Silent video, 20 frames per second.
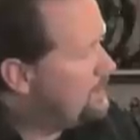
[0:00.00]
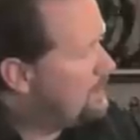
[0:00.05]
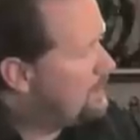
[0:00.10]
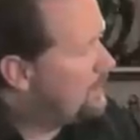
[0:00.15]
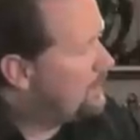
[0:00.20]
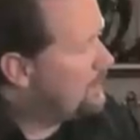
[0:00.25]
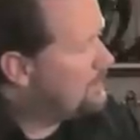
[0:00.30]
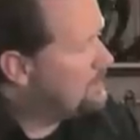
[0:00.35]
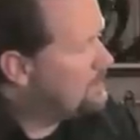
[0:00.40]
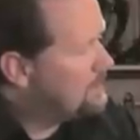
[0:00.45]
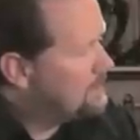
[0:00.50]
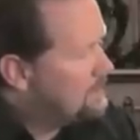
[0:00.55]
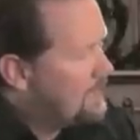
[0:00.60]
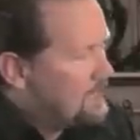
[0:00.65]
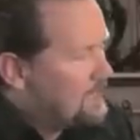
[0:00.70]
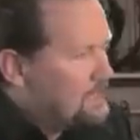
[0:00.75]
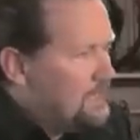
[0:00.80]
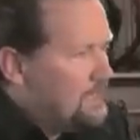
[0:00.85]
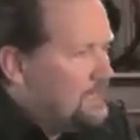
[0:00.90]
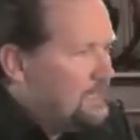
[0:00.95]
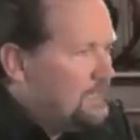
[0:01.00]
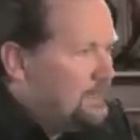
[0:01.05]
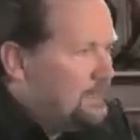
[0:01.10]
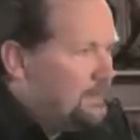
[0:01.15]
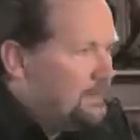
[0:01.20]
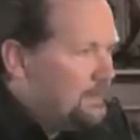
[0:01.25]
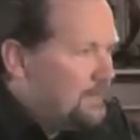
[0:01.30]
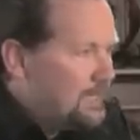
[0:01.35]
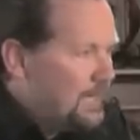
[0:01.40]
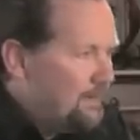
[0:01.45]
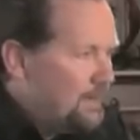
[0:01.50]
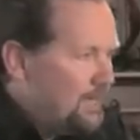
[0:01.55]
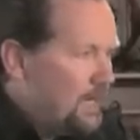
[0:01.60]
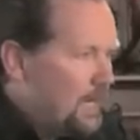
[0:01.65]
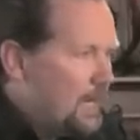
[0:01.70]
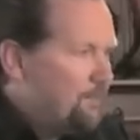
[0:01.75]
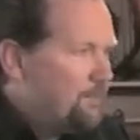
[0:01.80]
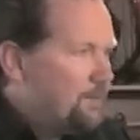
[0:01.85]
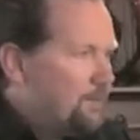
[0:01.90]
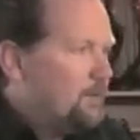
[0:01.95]
because it's actually coming
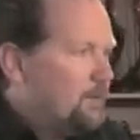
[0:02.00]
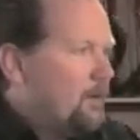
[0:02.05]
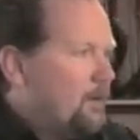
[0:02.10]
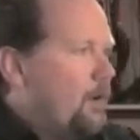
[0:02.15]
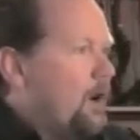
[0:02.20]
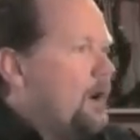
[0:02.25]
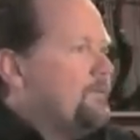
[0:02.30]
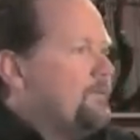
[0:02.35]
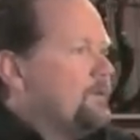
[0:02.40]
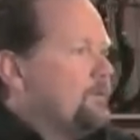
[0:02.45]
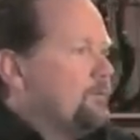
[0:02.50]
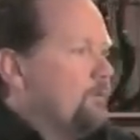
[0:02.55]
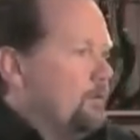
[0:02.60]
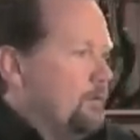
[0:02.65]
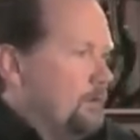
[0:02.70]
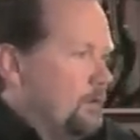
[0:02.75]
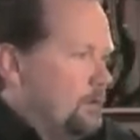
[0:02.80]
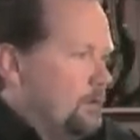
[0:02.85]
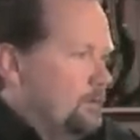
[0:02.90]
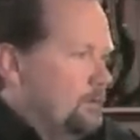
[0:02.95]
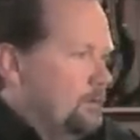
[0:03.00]
up off the roller,